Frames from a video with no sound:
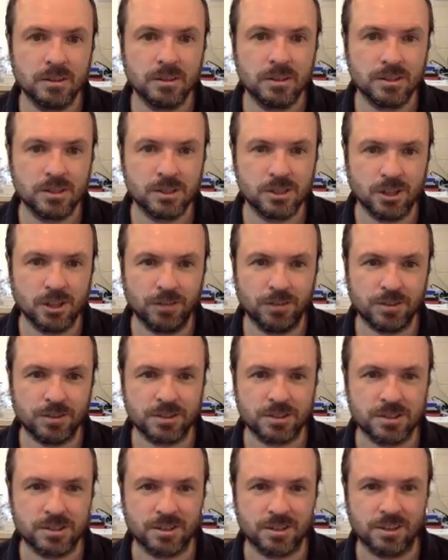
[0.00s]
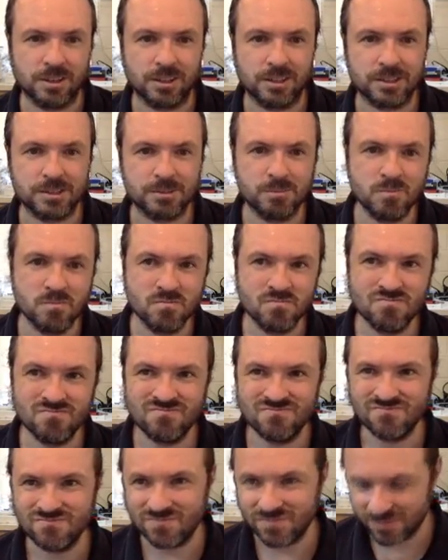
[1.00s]
Surfaces are nice.
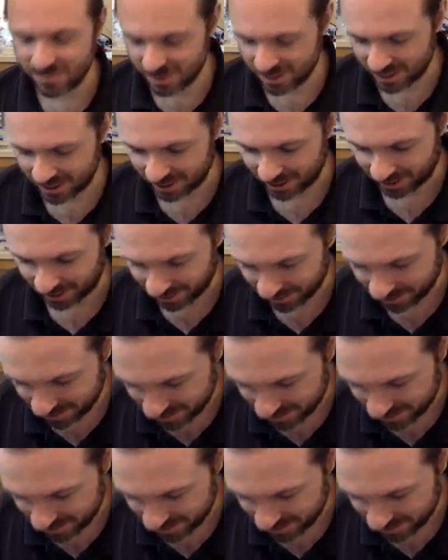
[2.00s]
Yeah.